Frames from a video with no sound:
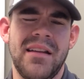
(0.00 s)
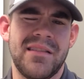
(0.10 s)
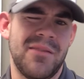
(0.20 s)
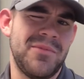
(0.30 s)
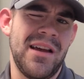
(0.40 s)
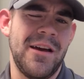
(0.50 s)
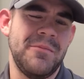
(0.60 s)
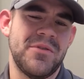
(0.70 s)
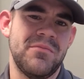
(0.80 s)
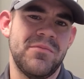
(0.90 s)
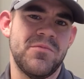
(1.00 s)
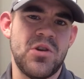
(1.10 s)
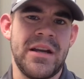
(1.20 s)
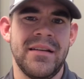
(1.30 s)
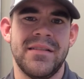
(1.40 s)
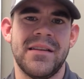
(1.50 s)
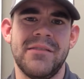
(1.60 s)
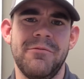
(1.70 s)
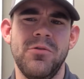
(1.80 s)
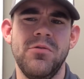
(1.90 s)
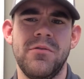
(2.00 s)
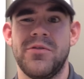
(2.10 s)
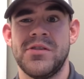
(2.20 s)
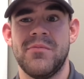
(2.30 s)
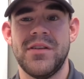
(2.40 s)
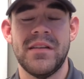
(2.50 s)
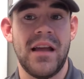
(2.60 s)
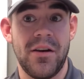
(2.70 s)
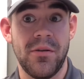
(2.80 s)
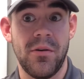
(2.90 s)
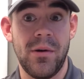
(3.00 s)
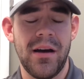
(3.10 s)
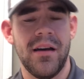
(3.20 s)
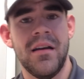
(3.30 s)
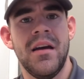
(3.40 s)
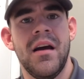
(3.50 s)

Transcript: sometimes drinks and food for some reason. I don't know why.